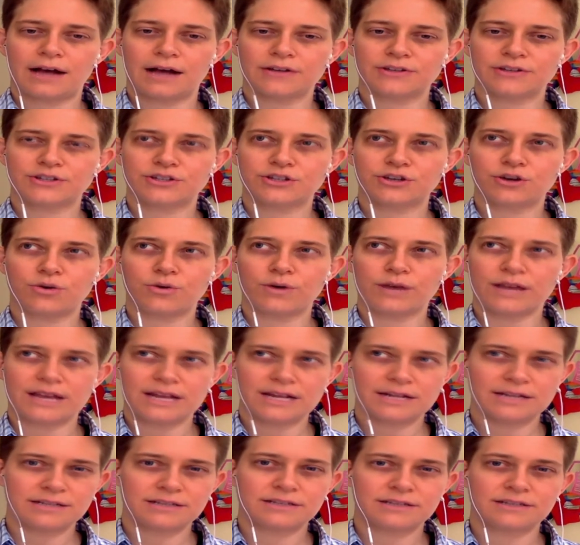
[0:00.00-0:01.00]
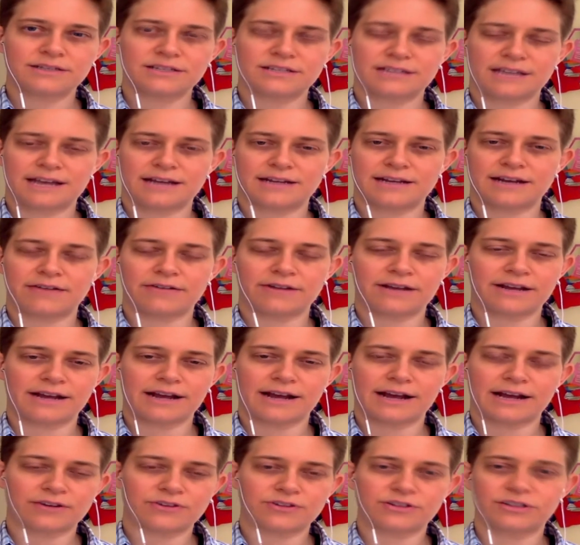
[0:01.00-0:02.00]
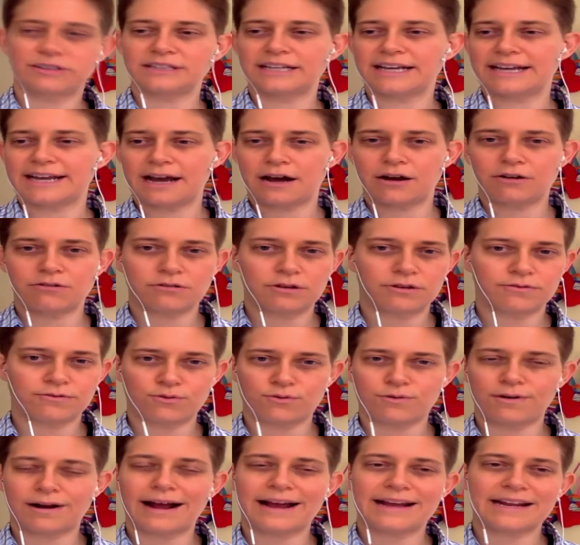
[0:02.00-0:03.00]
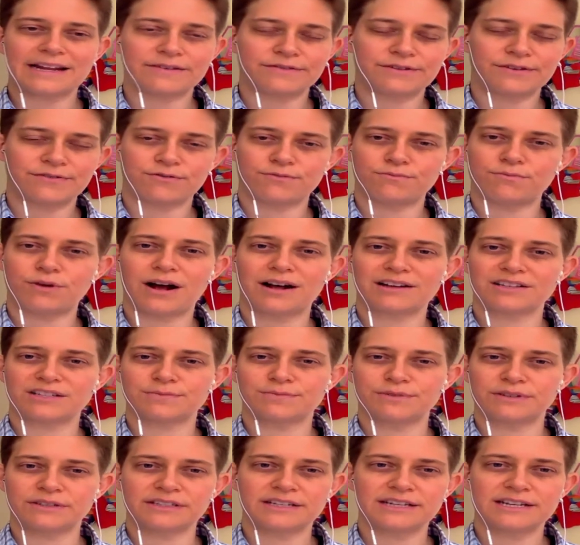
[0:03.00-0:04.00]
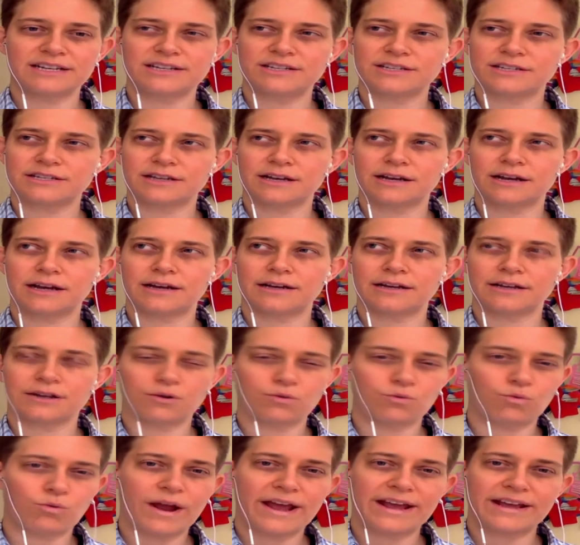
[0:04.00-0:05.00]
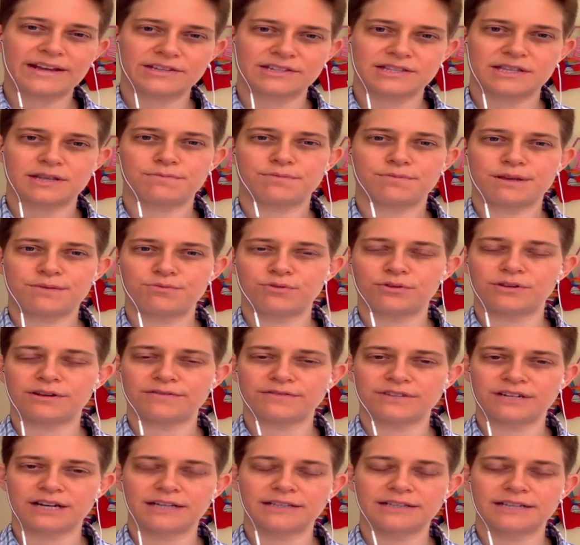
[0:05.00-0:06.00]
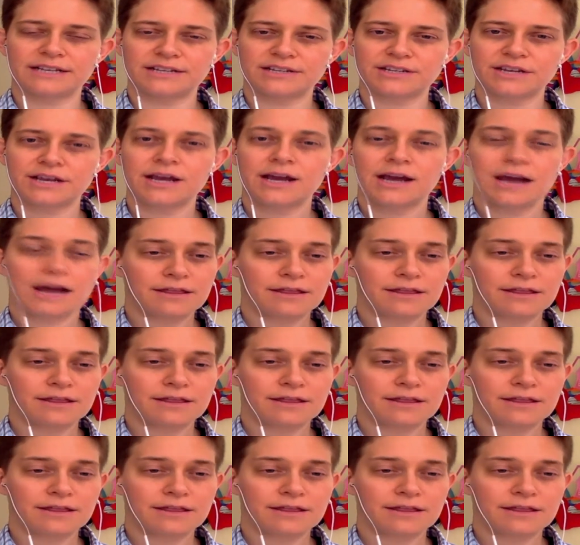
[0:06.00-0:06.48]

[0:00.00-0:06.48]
So in Standout, I actually lay out a variety of different possibilities, ways that people have done this.